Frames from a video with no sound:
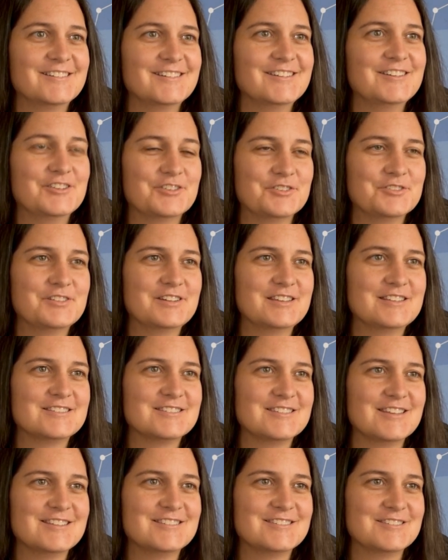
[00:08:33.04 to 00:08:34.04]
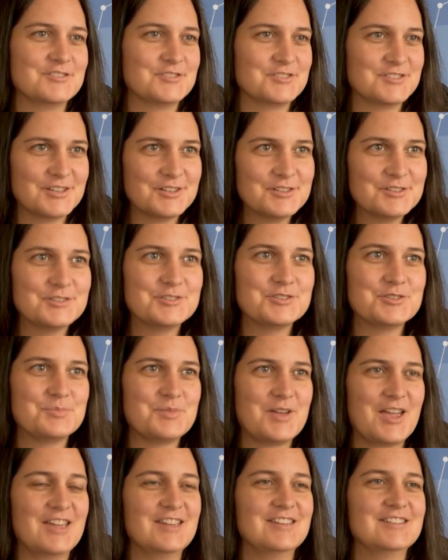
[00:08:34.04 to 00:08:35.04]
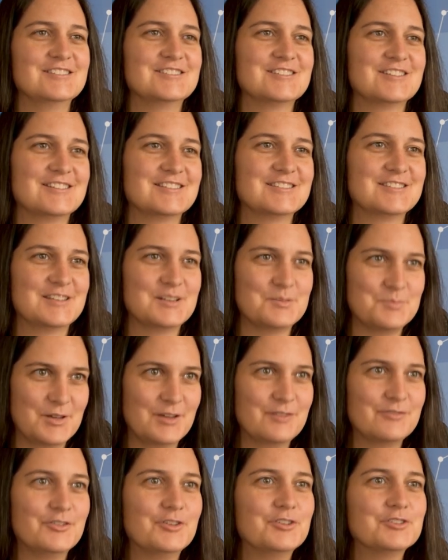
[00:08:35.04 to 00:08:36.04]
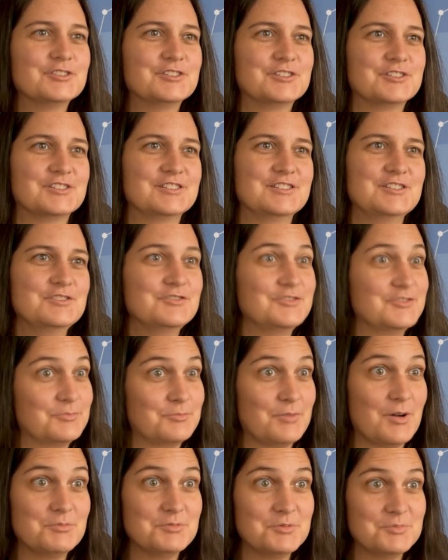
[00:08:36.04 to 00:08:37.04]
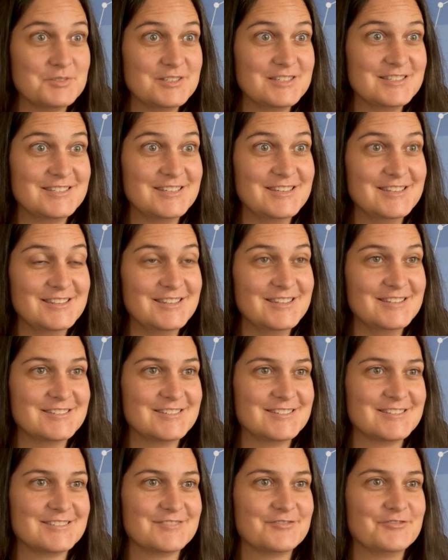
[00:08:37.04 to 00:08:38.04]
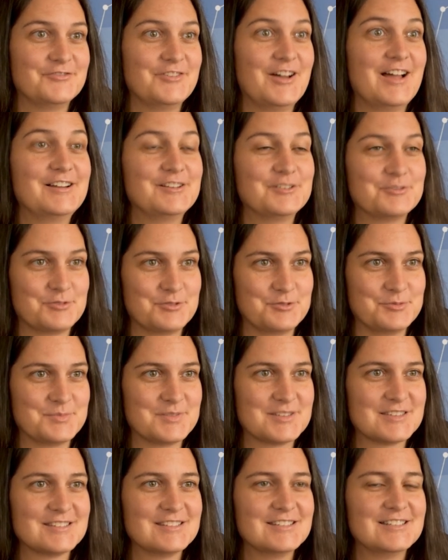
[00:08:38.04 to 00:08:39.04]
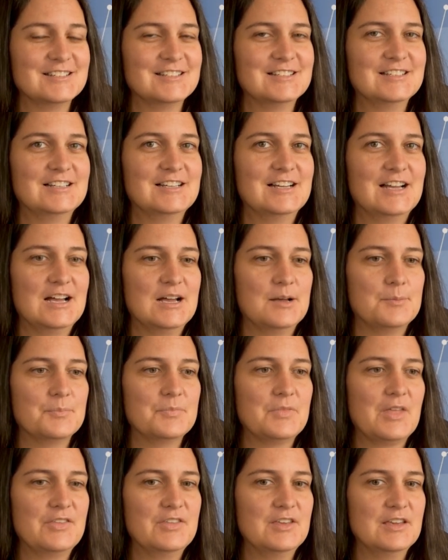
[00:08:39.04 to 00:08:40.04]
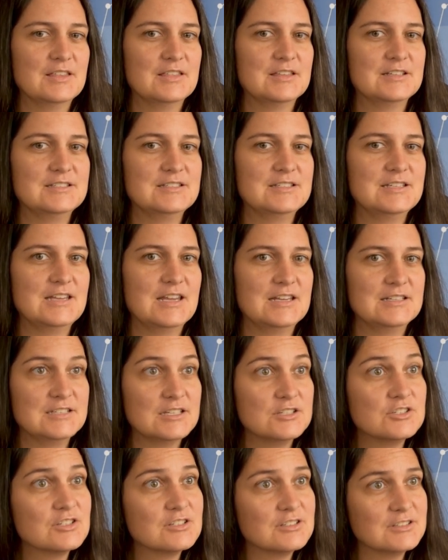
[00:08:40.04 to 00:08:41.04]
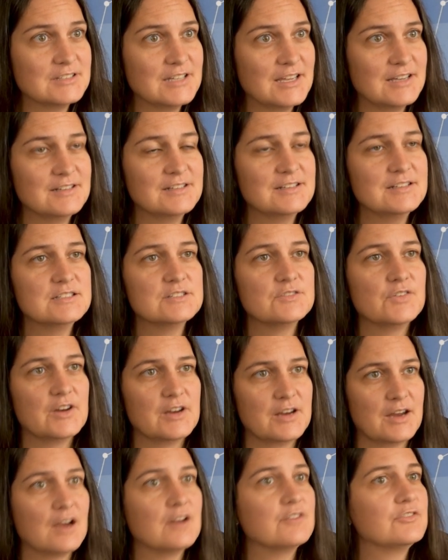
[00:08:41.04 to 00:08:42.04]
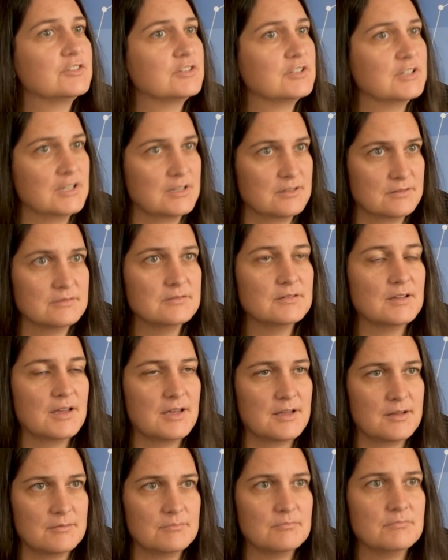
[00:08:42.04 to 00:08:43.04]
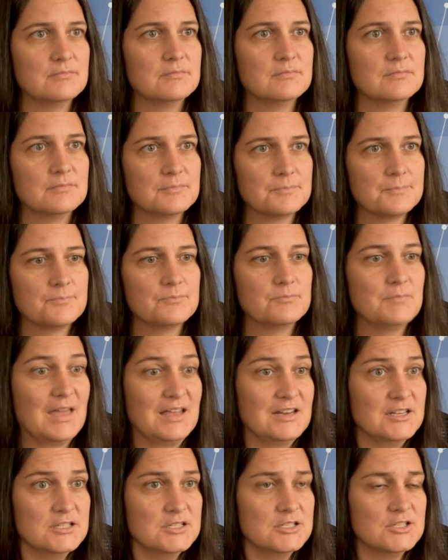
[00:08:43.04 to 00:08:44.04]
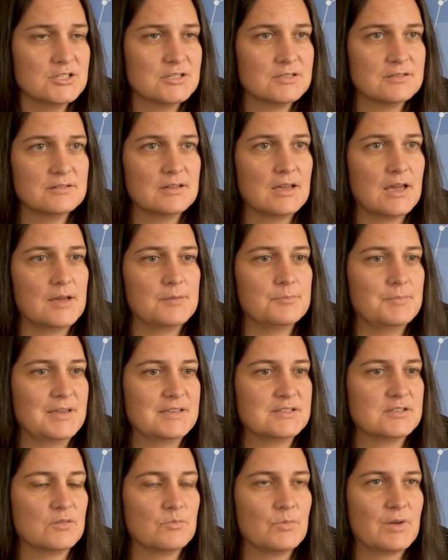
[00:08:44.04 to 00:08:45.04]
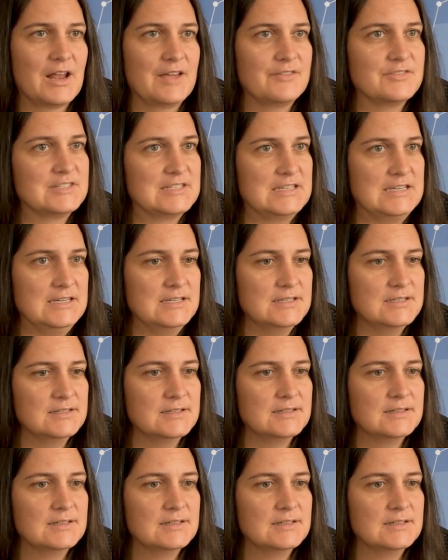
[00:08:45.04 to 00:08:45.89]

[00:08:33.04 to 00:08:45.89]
You know, it's, it's your signature page and it's in a big folder, and you've probably seen these file rooms. Um, I think the di digital data is very carefully um, managed um, based on what I've seen.